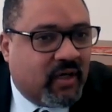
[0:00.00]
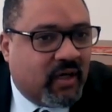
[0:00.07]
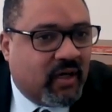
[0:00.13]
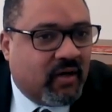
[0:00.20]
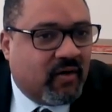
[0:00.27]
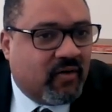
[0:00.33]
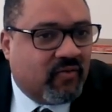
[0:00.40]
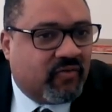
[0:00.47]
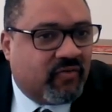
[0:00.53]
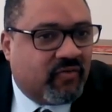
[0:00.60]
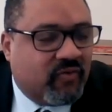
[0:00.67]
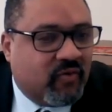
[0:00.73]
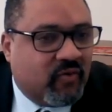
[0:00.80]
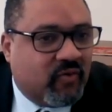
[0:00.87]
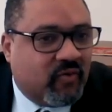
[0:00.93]
of
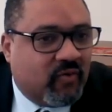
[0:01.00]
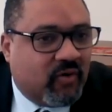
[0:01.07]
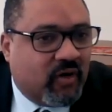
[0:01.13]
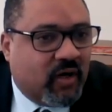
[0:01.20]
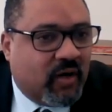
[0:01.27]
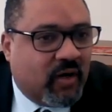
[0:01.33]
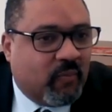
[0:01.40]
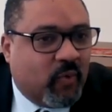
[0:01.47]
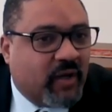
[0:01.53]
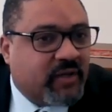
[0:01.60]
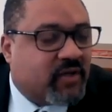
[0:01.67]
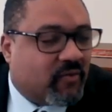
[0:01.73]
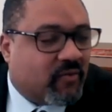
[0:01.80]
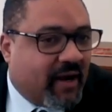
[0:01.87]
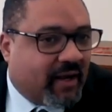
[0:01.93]
what to
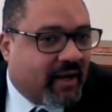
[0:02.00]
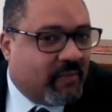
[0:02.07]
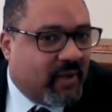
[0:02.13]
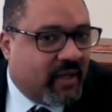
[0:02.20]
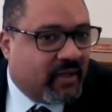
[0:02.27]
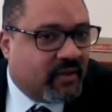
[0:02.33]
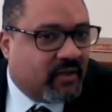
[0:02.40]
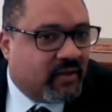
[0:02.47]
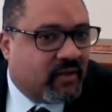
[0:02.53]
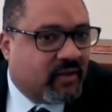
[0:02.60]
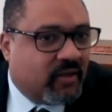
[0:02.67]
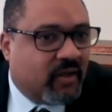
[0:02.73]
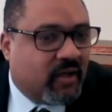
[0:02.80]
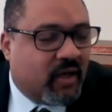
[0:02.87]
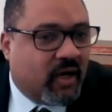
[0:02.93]
recommend
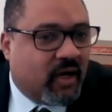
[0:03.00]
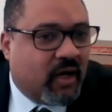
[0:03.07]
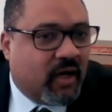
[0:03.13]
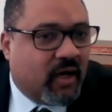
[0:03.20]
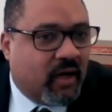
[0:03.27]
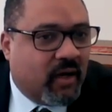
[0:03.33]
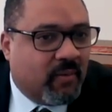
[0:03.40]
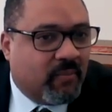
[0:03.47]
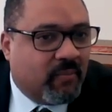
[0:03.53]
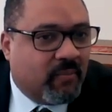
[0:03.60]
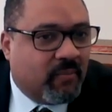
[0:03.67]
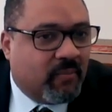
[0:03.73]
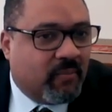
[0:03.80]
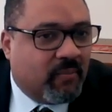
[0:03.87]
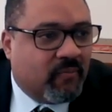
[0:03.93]
for
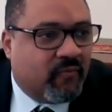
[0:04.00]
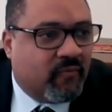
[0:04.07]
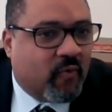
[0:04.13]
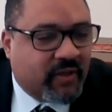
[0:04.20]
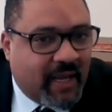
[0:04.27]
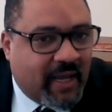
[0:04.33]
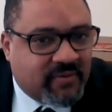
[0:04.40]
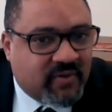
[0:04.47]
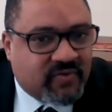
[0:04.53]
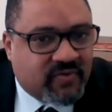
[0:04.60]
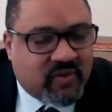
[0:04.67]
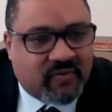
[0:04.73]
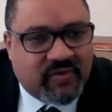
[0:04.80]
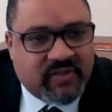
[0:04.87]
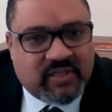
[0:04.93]
what types of
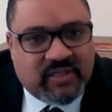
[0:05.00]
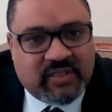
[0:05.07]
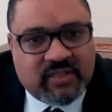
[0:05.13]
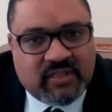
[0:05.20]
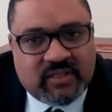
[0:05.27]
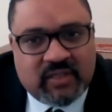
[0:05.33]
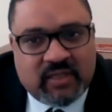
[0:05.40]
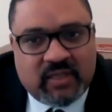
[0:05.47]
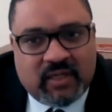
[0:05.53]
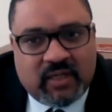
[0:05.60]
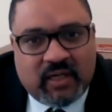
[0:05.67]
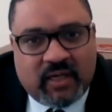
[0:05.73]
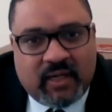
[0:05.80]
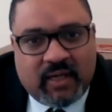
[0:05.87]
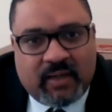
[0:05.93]
services,
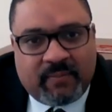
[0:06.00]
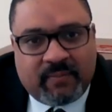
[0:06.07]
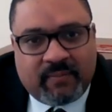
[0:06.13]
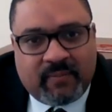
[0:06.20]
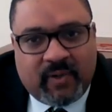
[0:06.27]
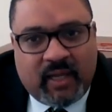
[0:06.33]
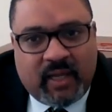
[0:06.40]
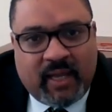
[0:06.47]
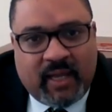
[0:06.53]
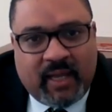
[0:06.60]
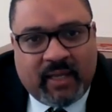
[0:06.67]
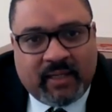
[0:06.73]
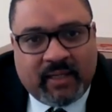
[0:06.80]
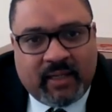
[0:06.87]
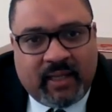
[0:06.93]
and
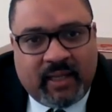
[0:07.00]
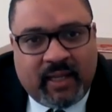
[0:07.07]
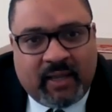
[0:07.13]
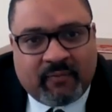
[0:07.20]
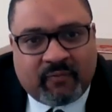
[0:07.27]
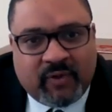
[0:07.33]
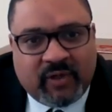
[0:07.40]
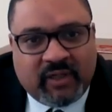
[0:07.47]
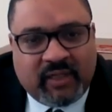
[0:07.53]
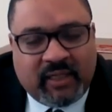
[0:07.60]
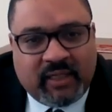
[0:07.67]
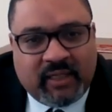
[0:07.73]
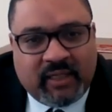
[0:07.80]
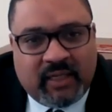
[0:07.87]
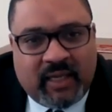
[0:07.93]

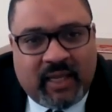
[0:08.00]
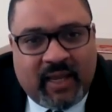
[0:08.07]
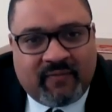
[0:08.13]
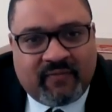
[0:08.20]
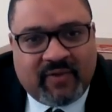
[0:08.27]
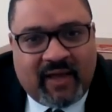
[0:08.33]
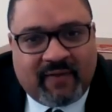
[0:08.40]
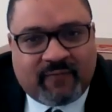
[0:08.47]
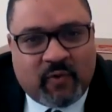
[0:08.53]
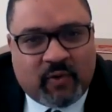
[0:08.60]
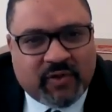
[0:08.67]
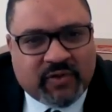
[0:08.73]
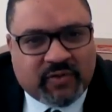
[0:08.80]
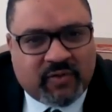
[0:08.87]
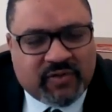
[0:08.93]
really have not
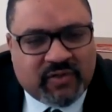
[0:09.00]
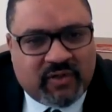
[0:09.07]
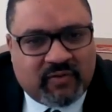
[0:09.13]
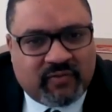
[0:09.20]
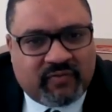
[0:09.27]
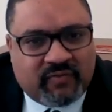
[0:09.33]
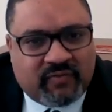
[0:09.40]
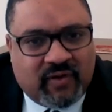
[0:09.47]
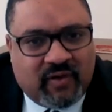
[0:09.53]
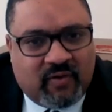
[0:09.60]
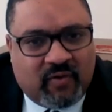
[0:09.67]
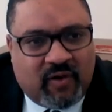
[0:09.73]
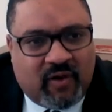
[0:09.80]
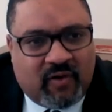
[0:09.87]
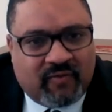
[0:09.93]
focused on sort
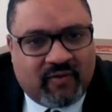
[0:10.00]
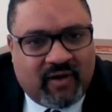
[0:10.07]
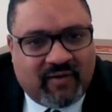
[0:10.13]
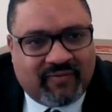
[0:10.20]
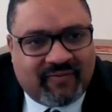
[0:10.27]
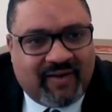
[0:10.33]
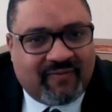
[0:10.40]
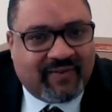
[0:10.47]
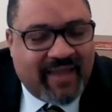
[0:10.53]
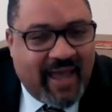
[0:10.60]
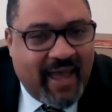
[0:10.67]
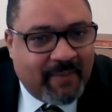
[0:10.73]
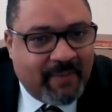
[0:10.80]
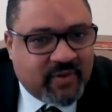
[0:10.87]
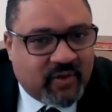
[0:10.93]
of
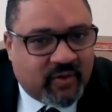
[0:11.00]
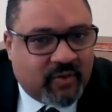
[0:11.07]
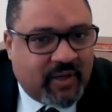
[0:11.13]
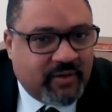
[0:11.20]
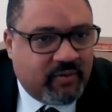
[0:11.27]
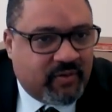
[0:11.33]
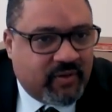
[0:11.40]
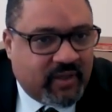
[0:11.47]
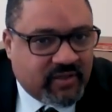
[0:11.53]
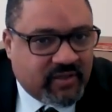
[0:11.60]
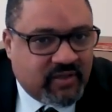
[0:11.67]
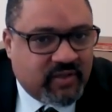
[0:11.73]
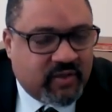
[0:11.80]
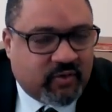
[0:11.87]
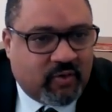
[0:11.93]
gaps, although I do think as a
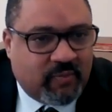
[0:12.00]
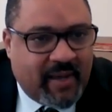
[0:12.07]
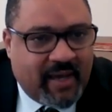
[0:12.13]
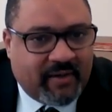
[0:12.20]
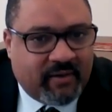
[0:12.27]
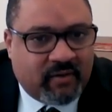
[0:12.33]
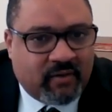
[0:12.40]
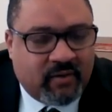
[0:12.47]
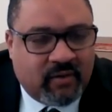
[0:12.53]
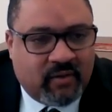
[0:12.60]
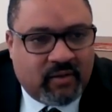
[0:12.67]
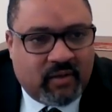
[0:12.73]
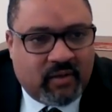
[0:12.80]
general matter,